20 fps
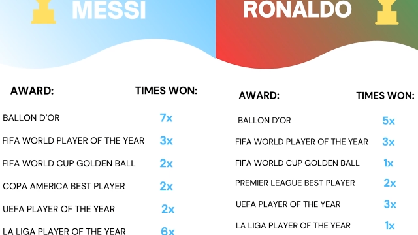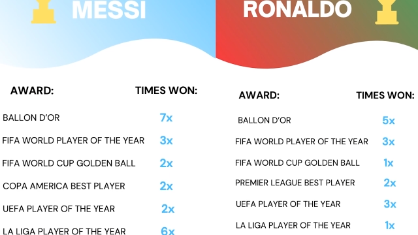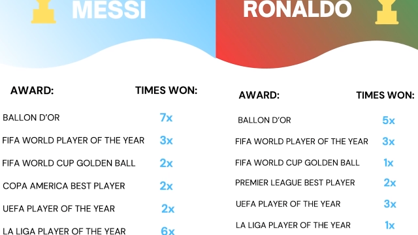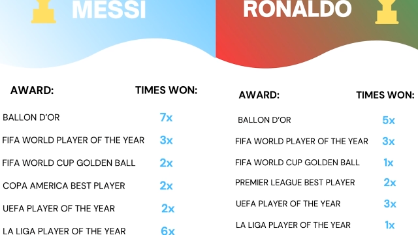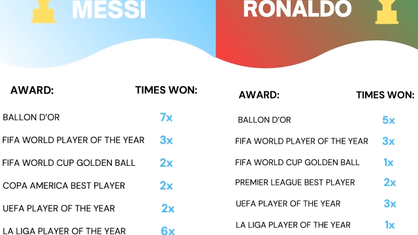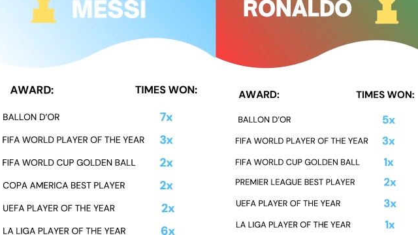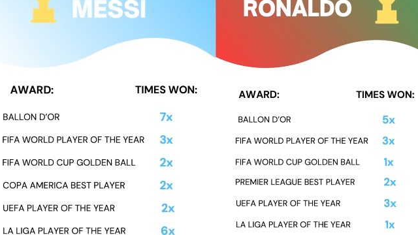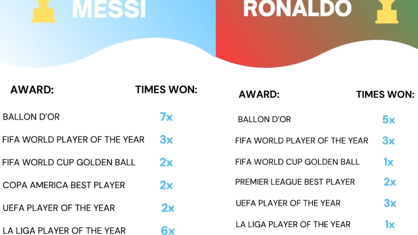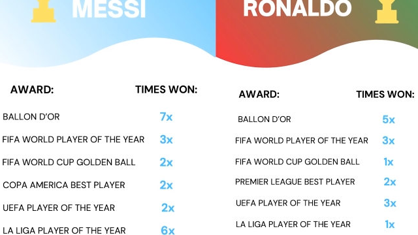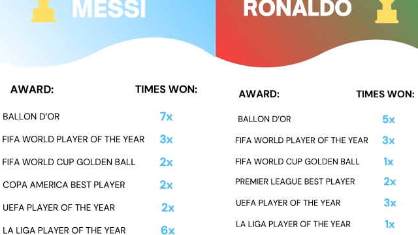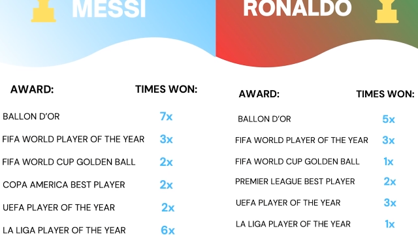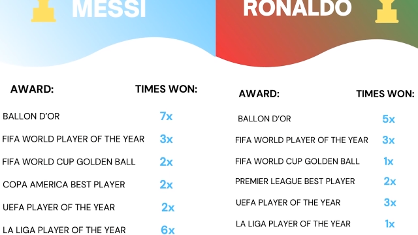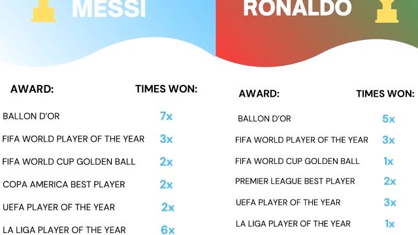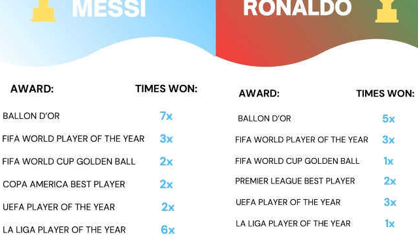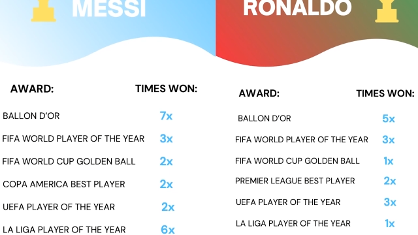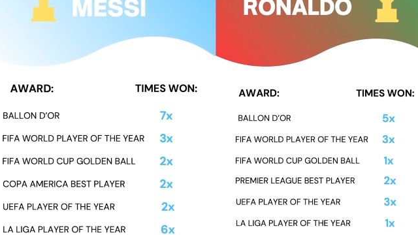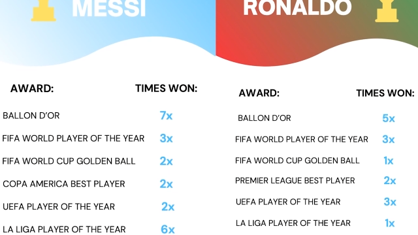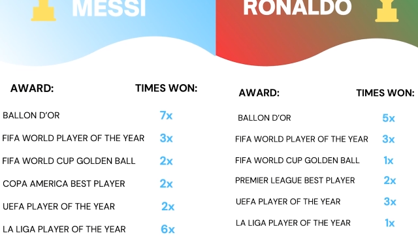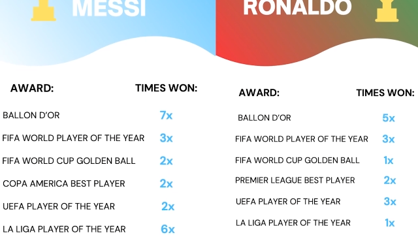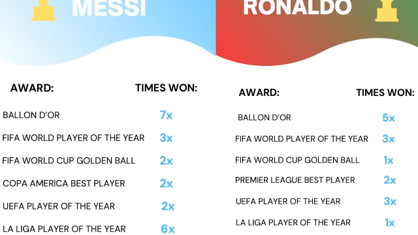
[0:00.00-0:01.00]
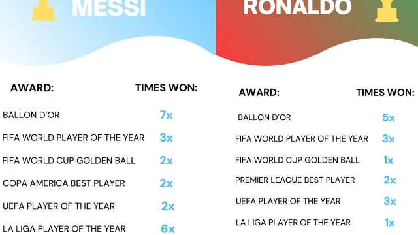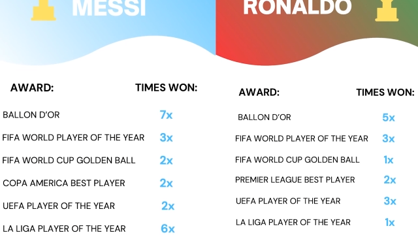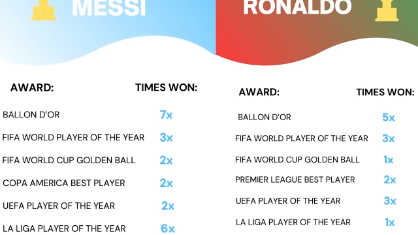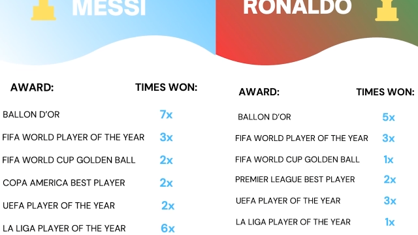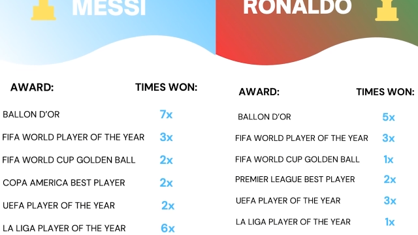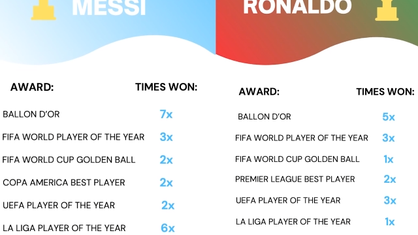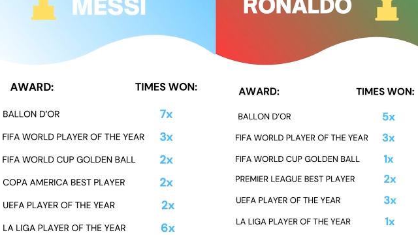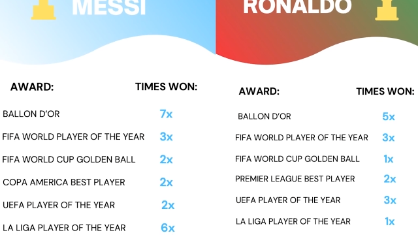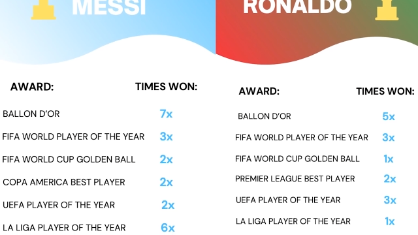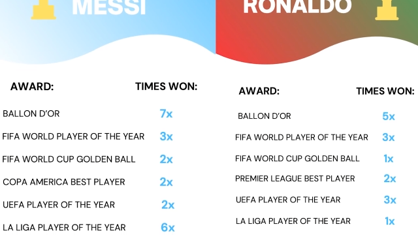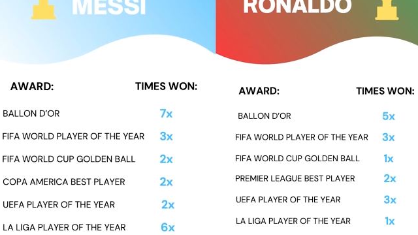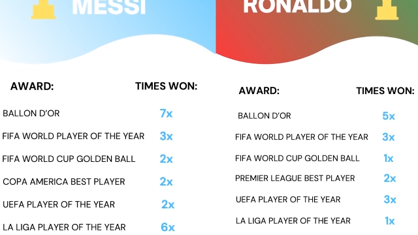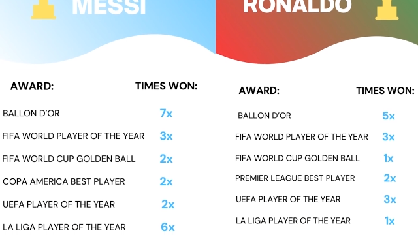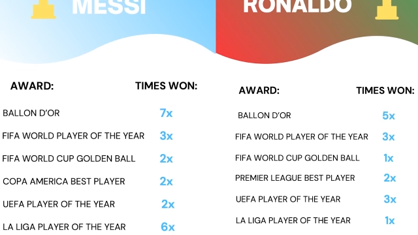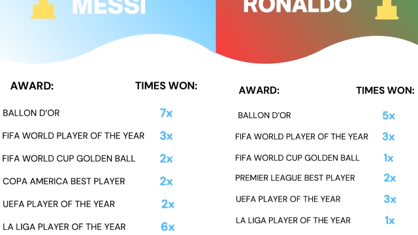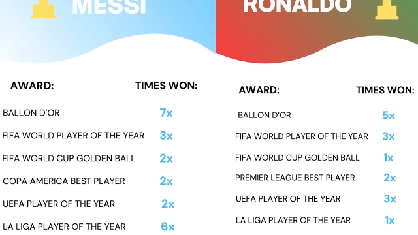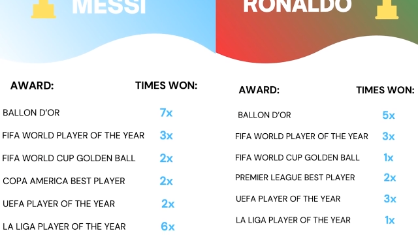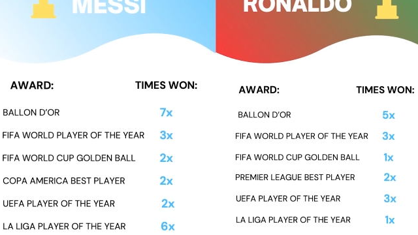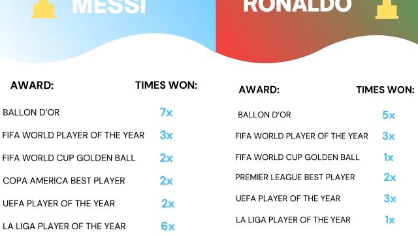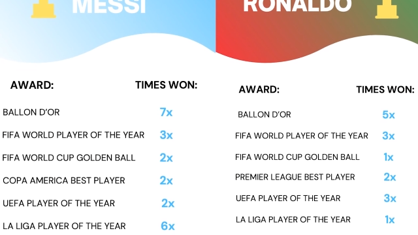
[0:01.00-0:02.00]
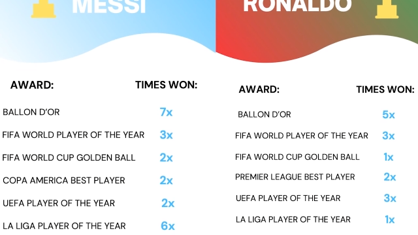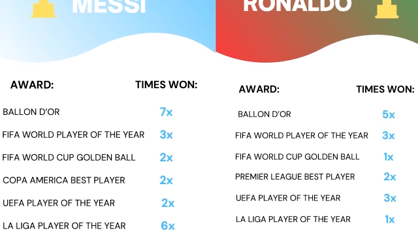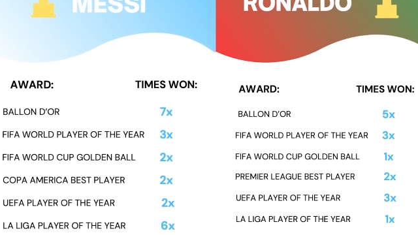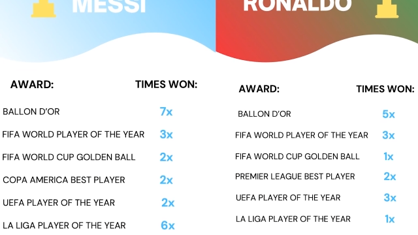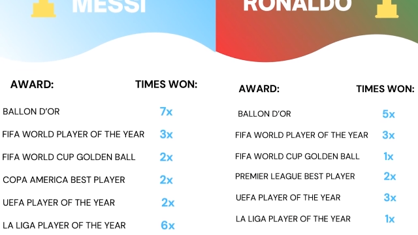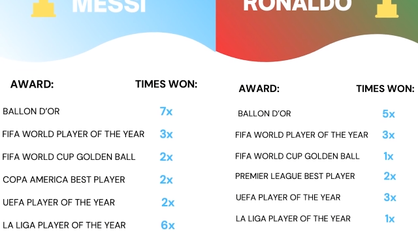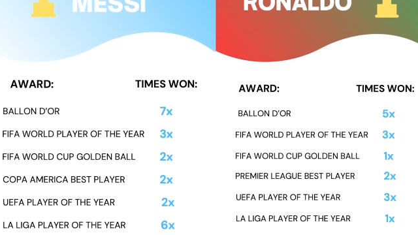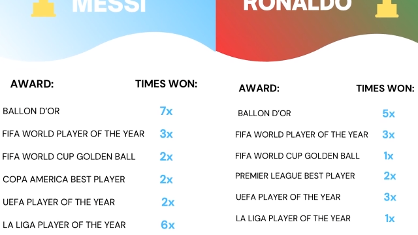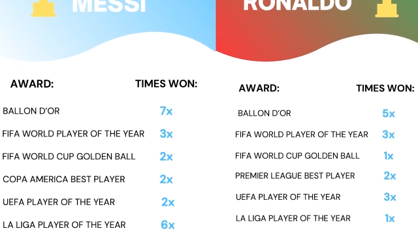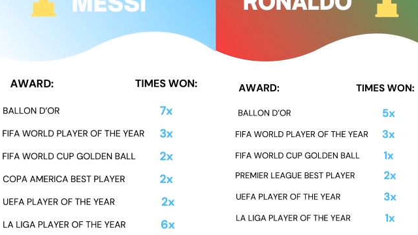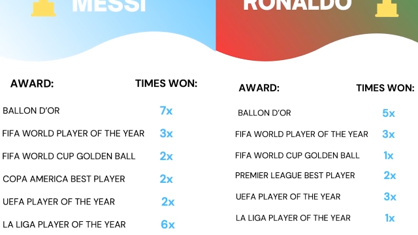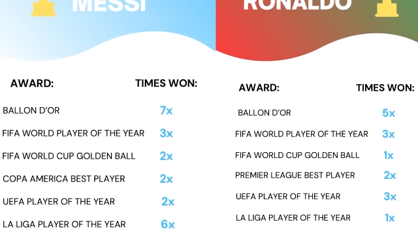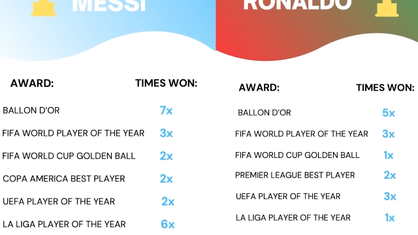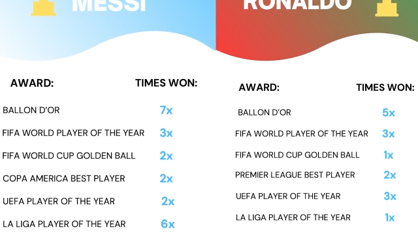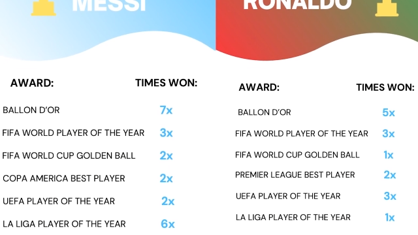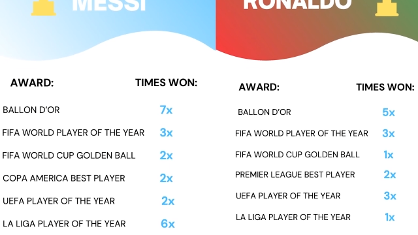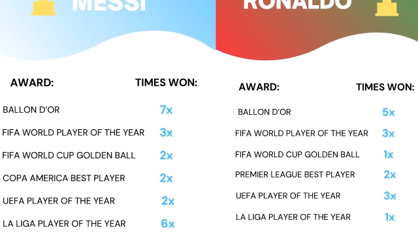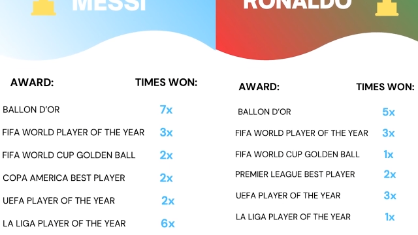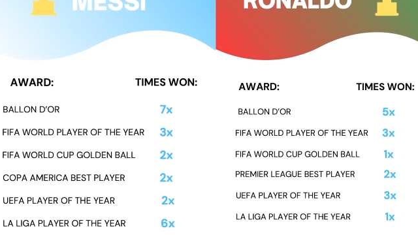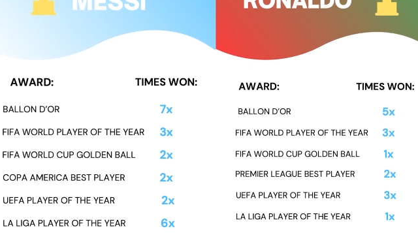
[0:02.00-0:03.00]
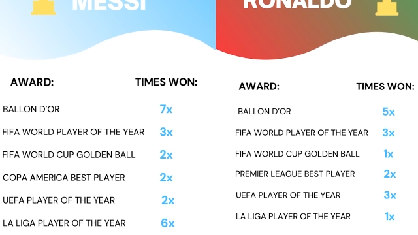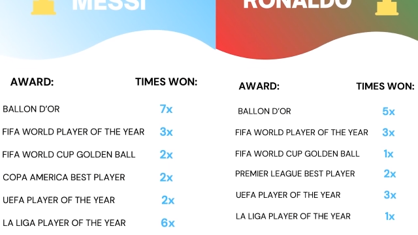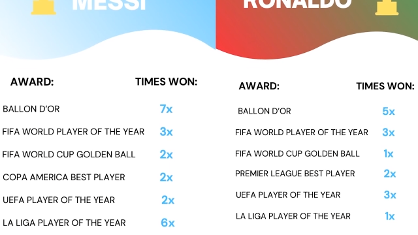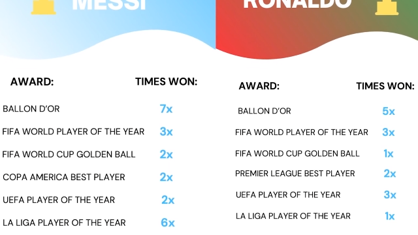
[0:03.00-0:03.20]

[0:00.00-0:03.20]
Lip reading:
No face is visible, so there are no lips to read.